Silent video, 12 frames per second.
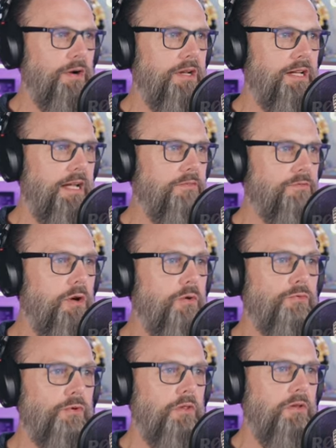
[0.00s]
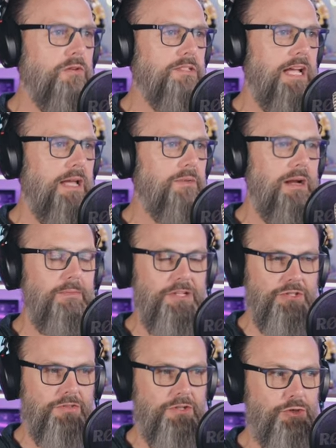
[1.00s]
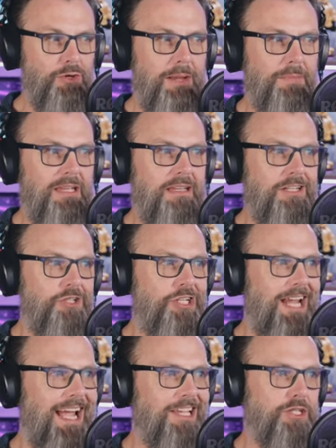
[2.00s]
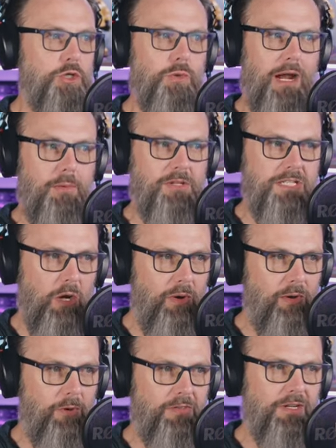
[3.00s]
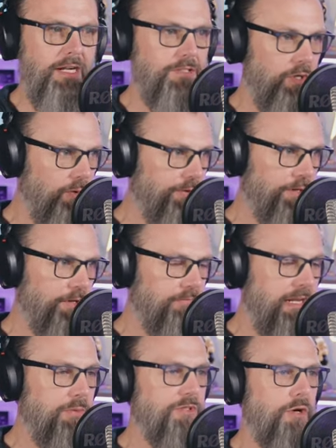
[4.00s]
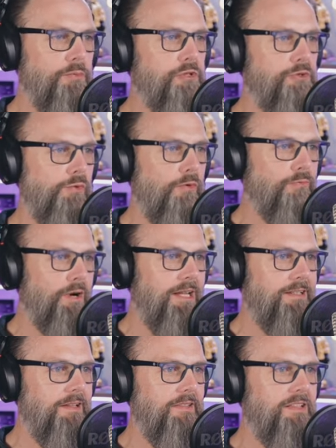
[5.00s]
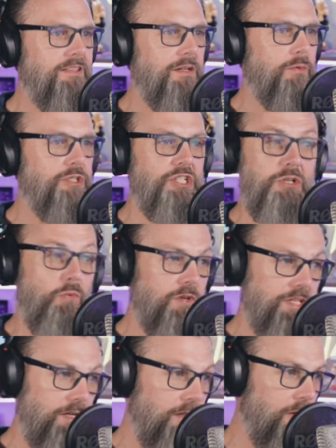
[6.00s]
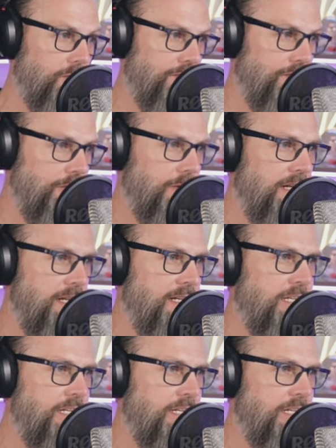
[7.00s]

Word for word: I have a friend I have known for a long time, and I mentioned the trip. She asked who I was going with, and I told her. It was our mutual friend and then someone she wasn't close to.